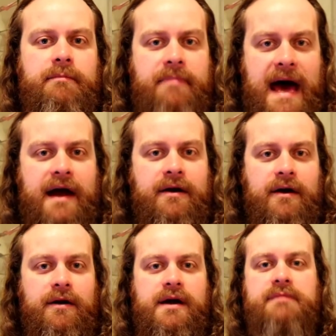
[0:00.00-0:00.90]

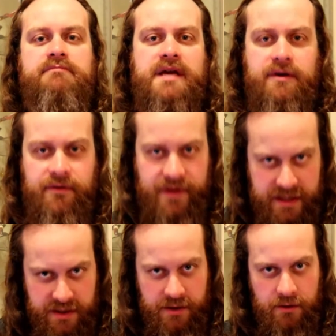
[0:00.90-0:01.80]
badder, and meaner
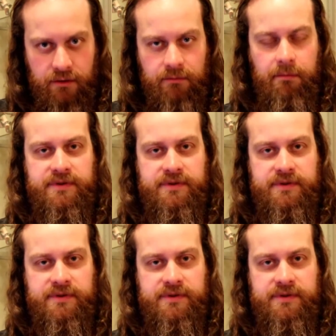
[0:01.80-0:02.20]
than you.